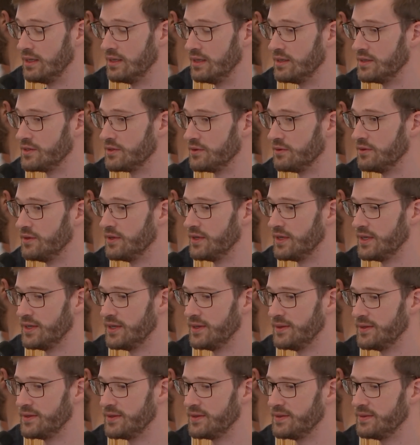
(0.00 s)
So
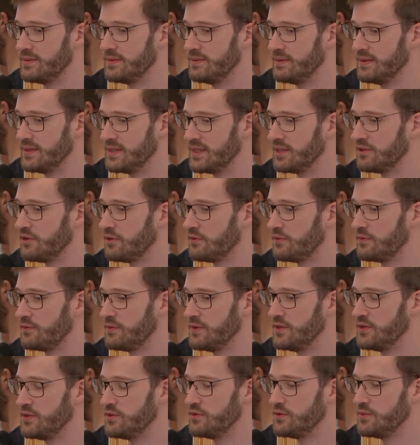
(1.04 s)
there's a lot of
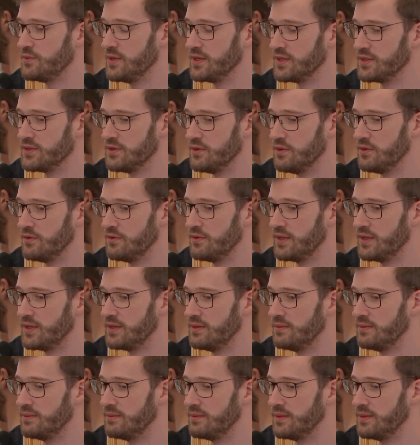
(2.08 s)
issues being solved that
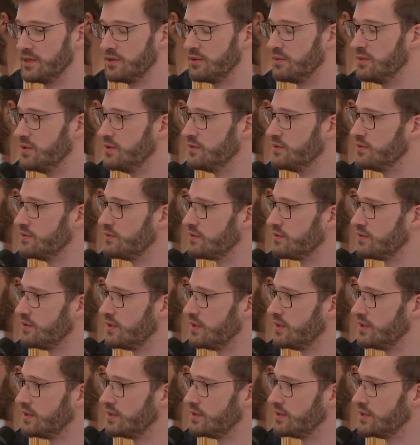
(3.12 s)
could be used for
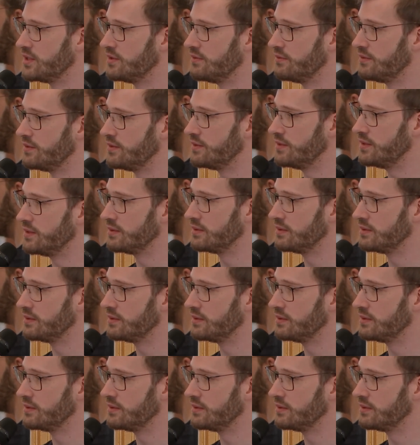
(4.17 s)
on-chain voting.